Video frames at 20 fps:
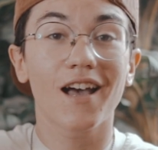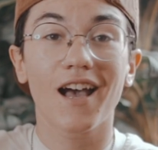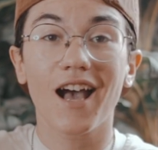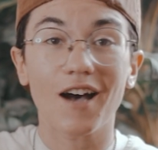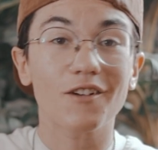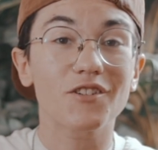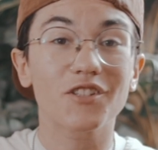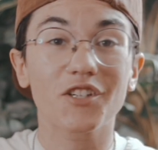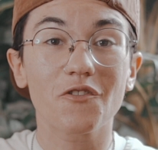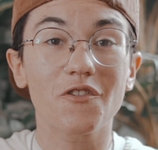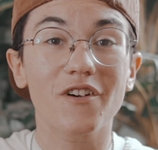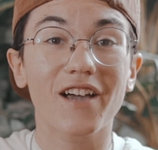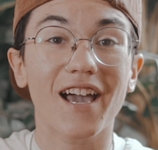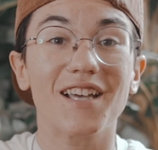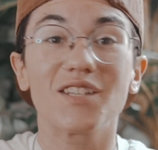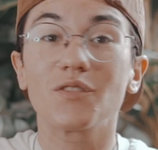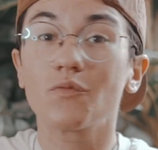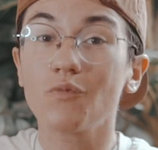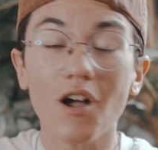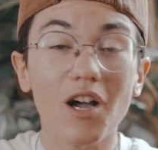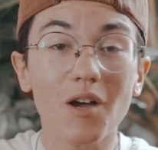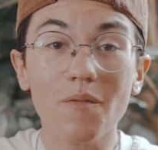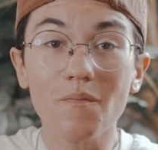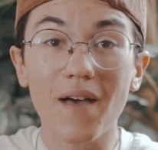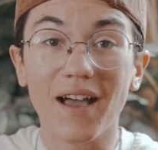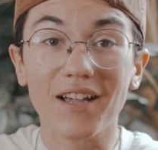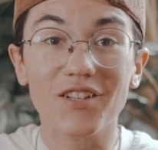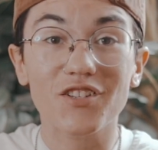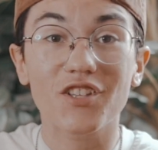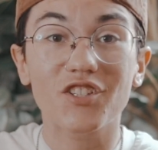How's it going, guys? Welcome
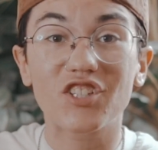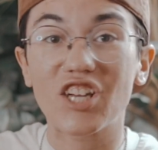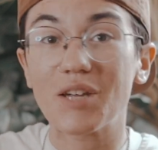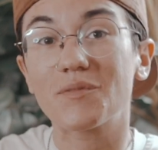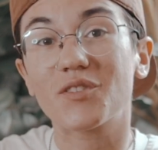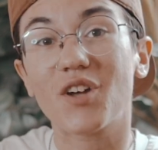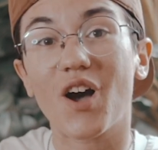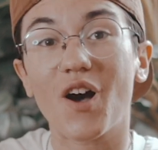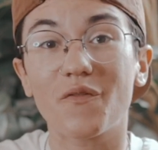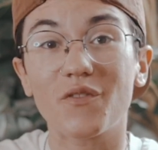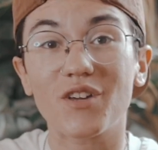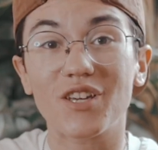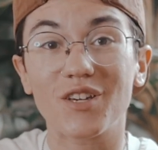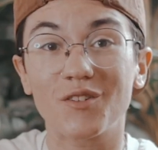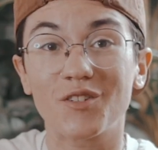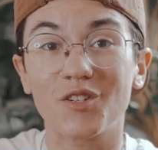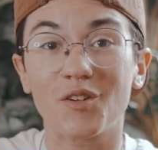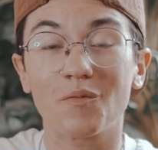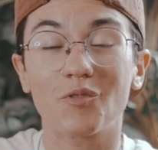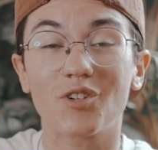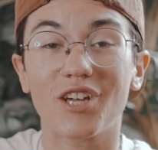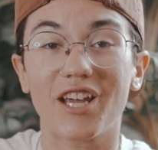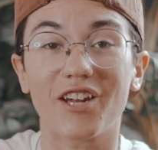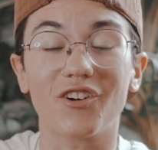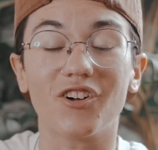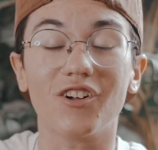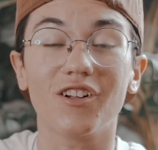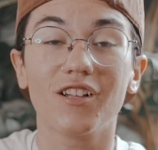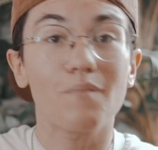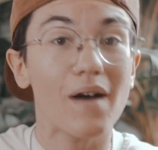back to the James Coffee YouTube
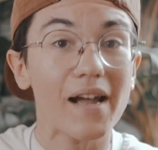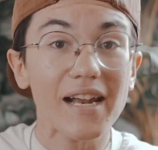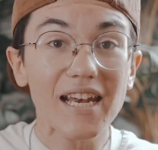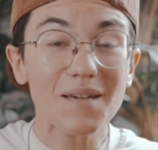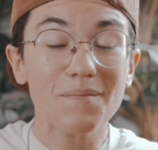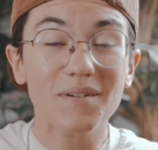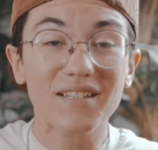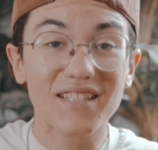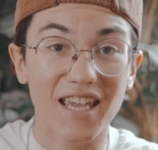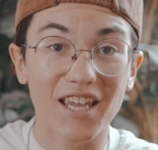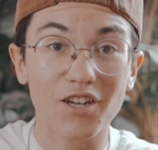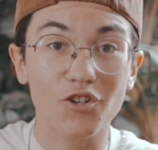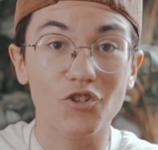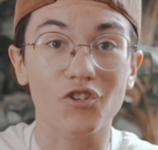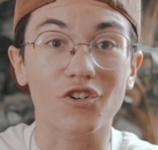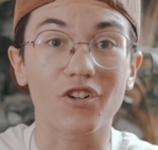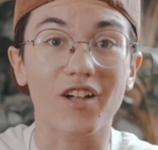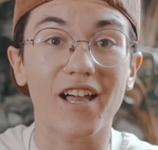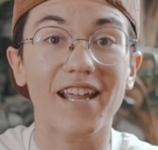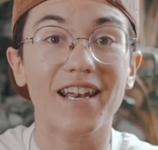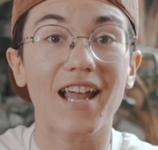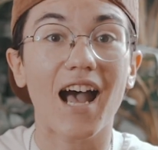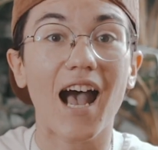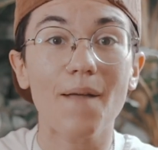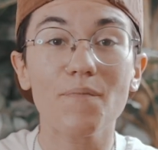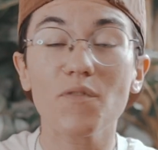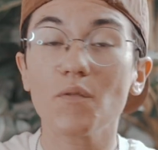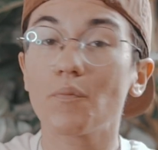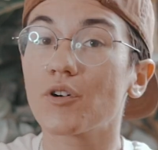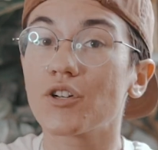channel. My name is Angel and
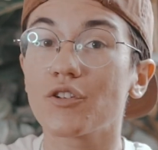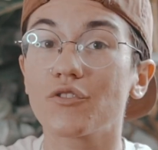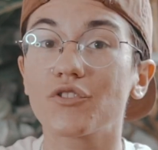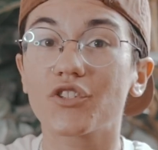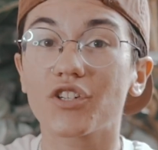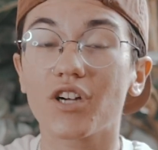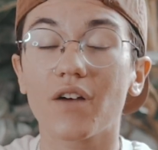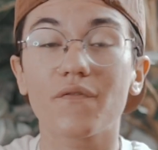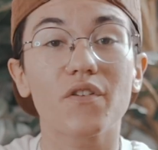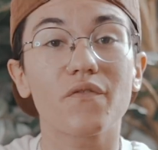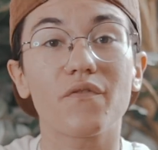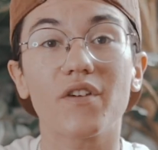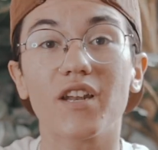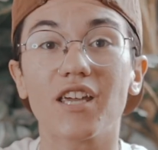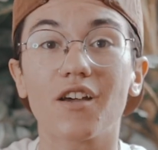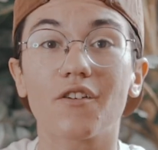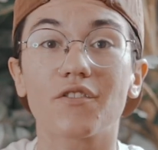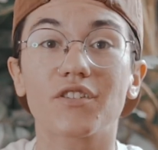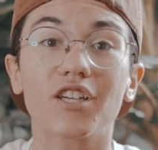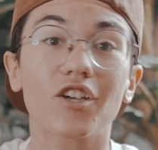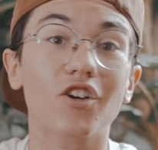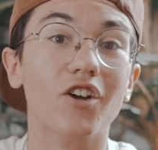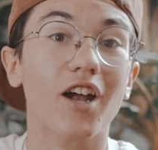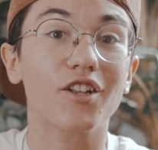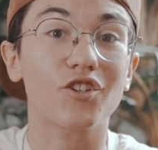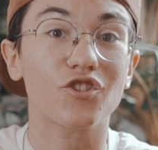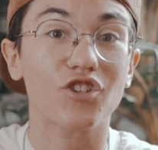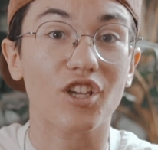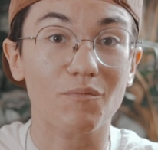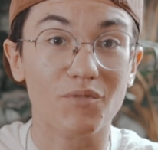I'm the producer of the videos here
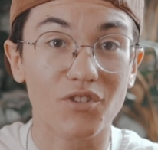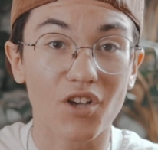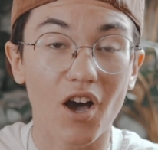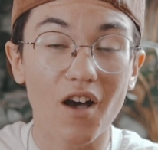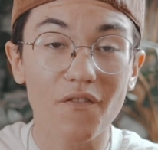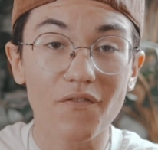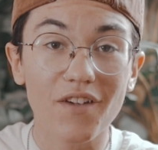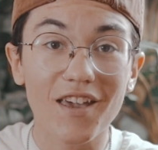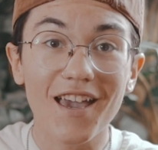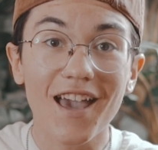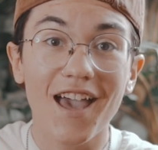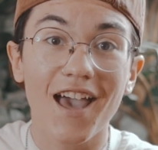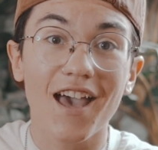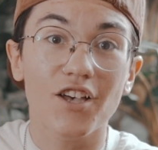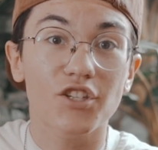at James Coffee.